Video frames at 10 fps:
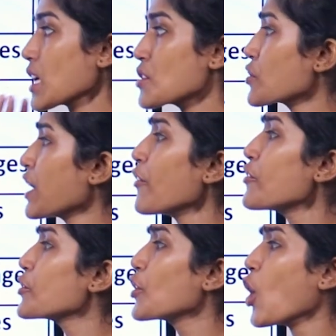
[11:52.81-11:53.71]
So now
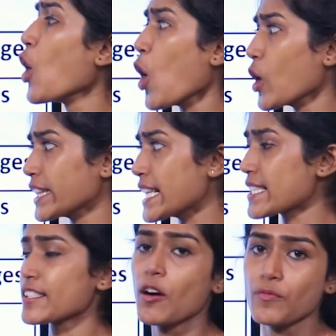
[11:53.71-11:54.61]
you know all
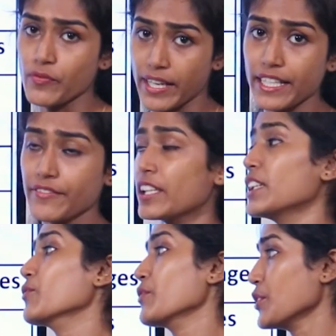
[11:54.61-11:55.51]
these terms very well.